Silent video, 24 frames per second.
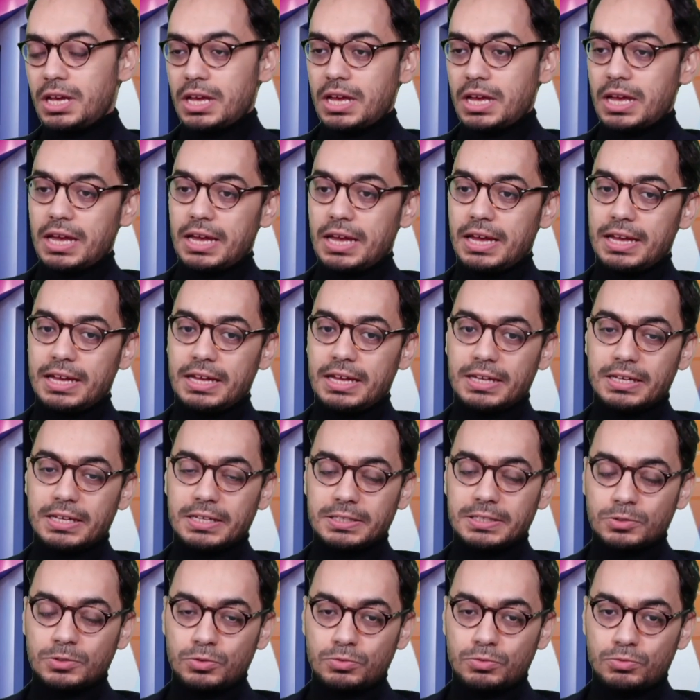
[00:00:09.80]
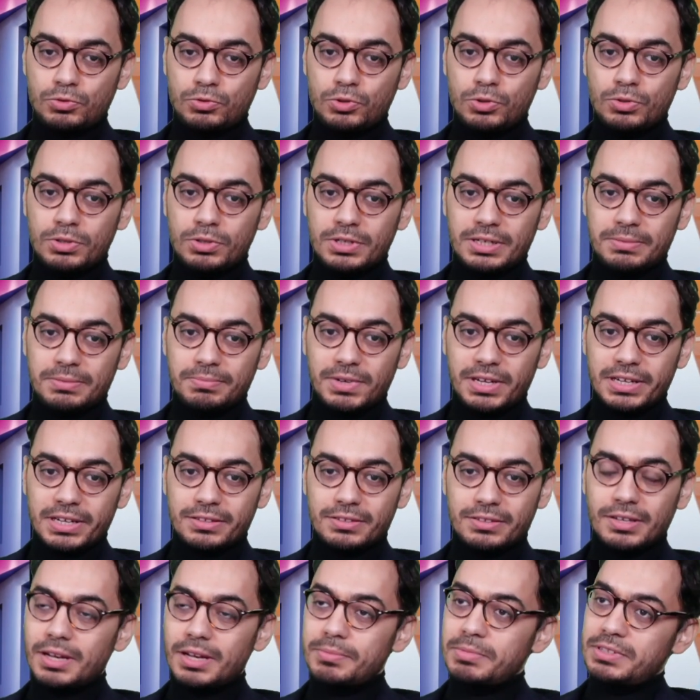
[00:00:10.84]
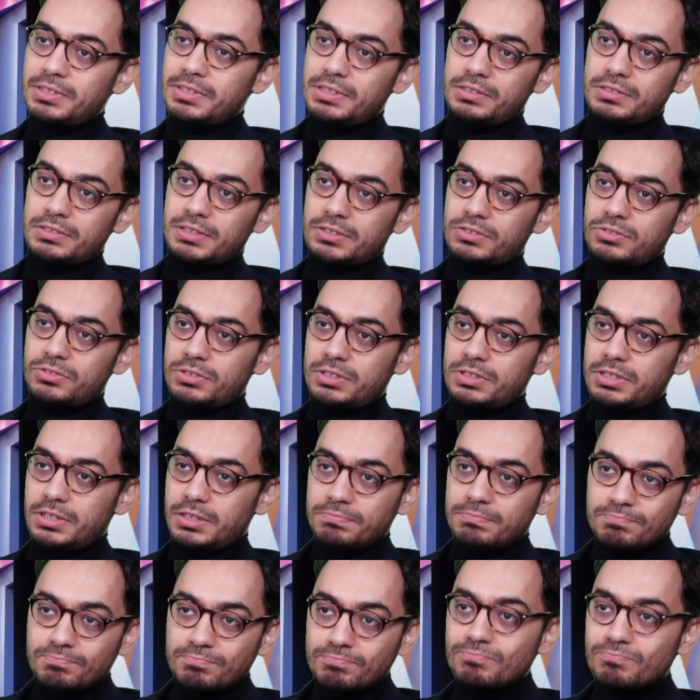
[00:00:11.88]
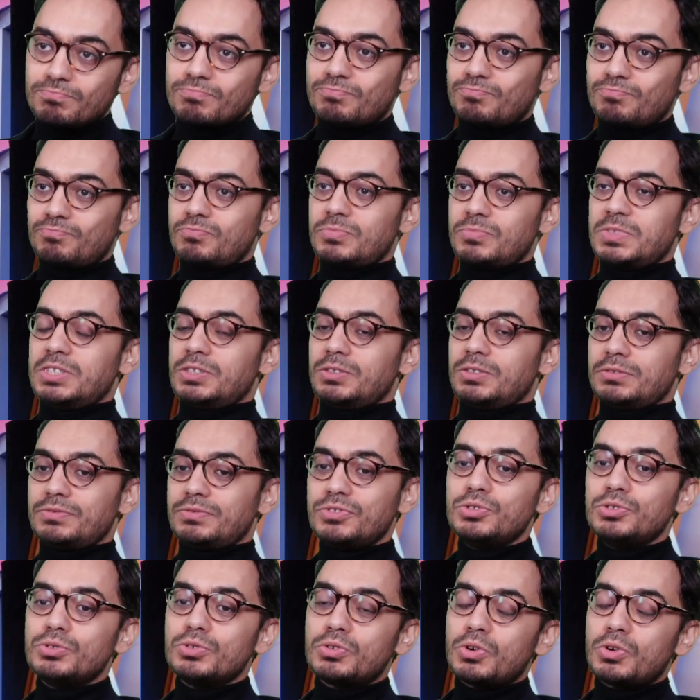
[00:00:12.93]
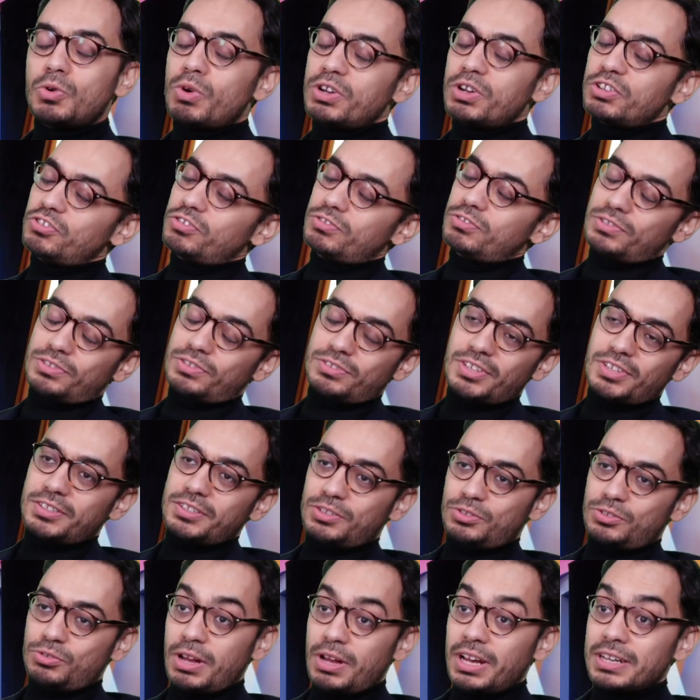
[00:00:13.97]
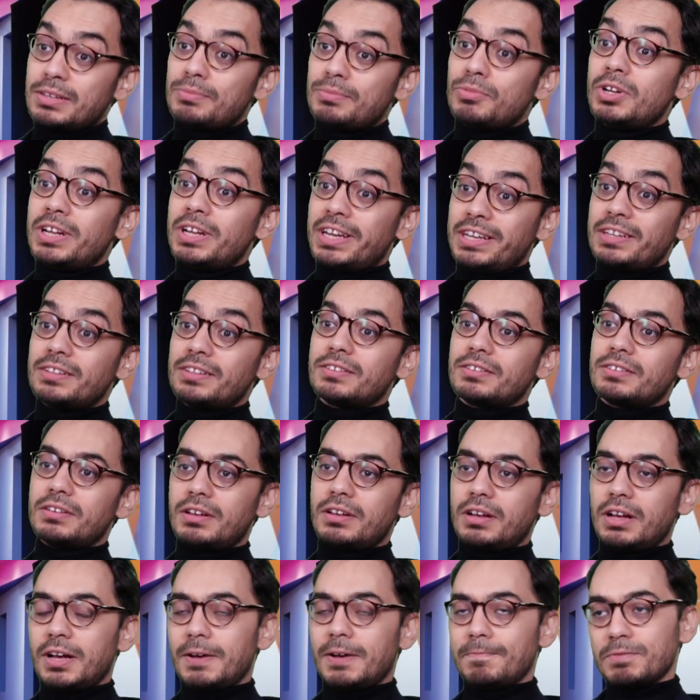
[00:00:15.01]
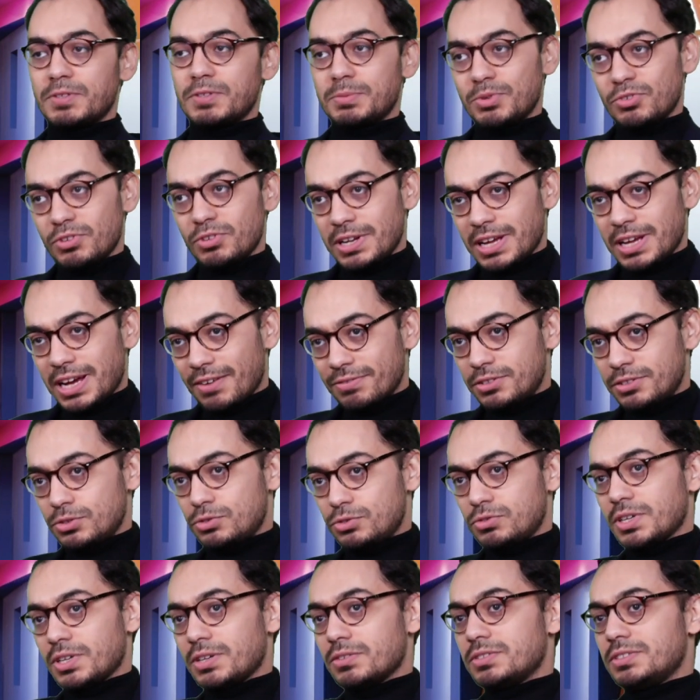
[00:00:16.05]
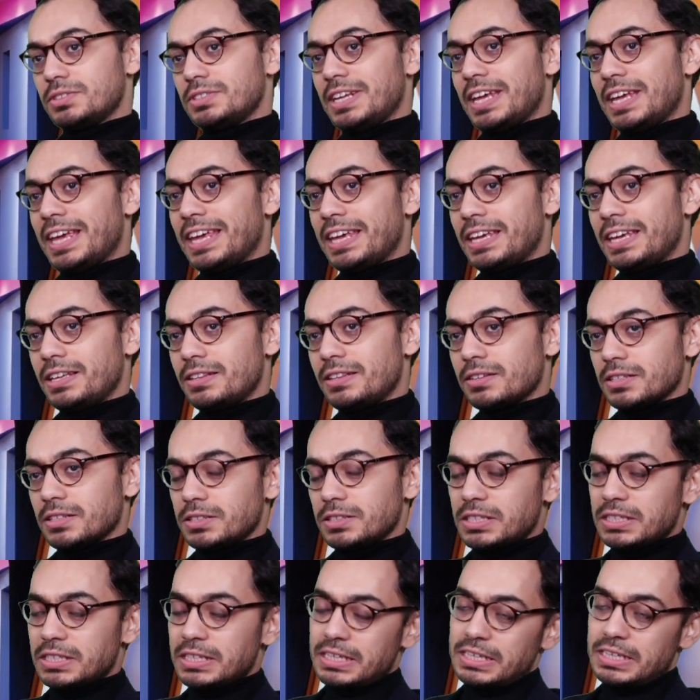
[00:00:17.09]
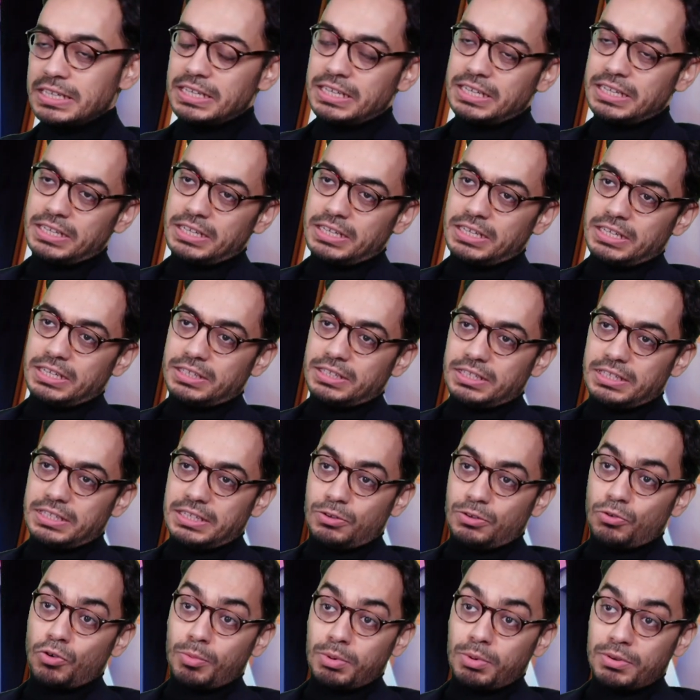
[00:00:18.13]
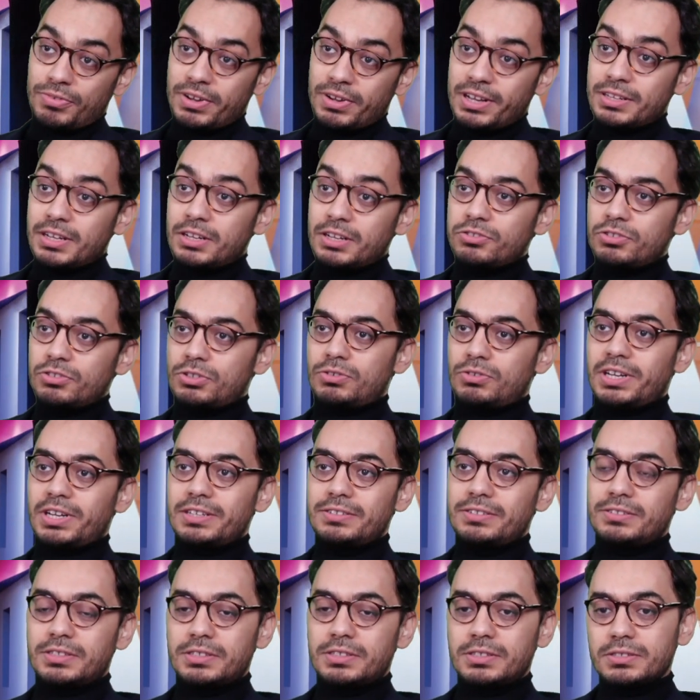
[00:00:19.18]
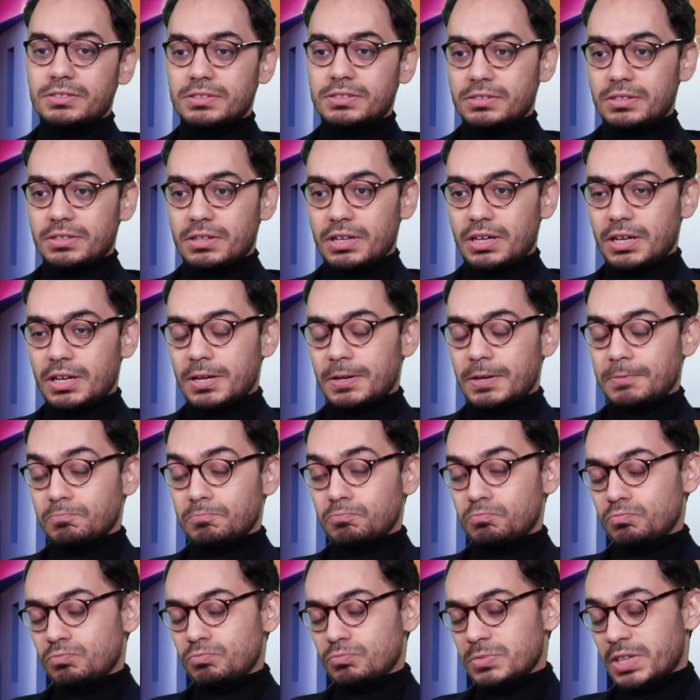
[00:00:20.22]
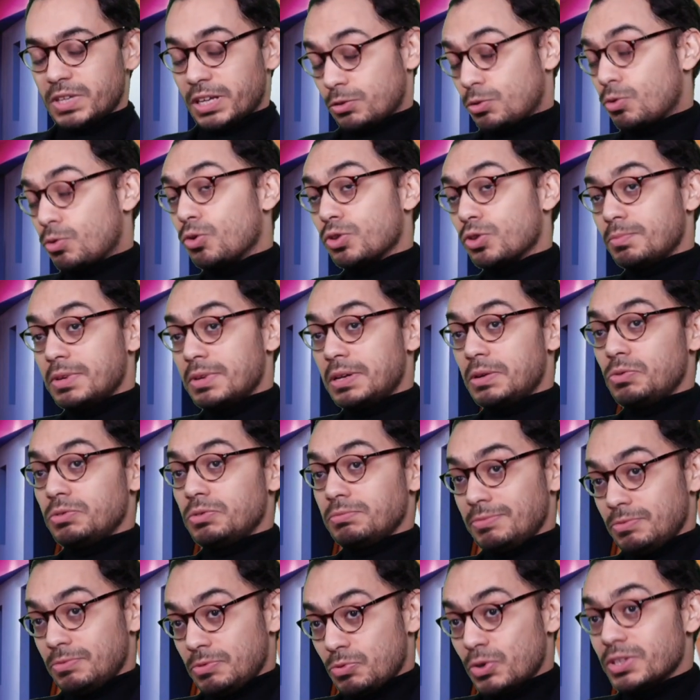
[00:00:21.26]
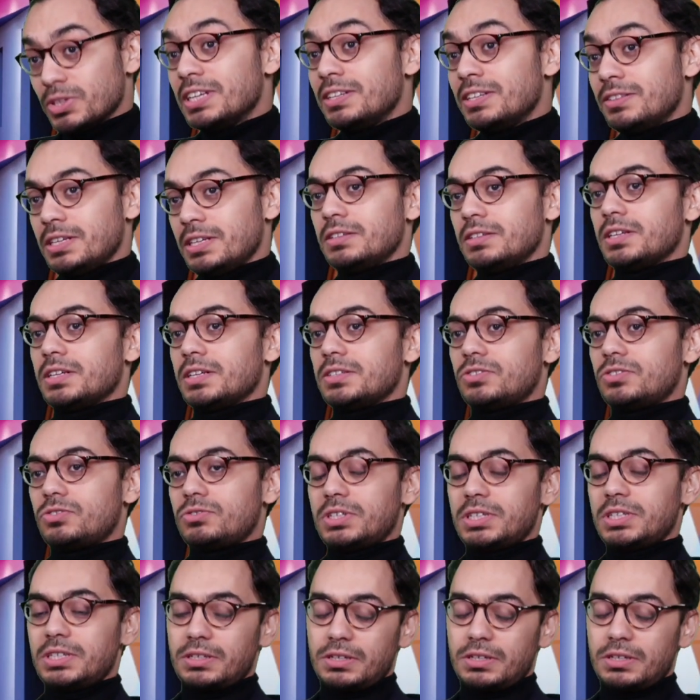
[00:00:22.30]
And during my time in the industry, you know, a few questions started to accumulate, especially after 2008 and the global financial crisis that caught me within the industry.